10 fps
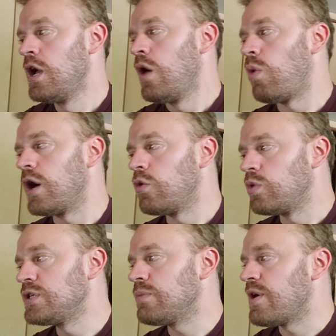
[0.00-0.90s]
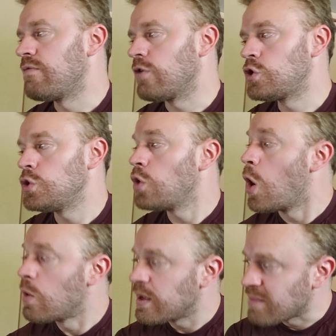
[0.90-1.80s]
while wisdom and virtue
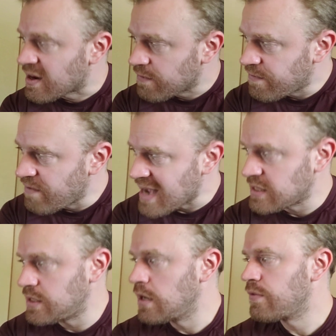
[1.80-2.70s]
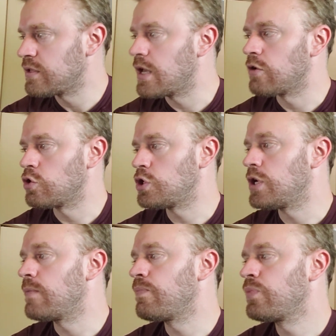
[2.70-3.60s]
only manifest this energy.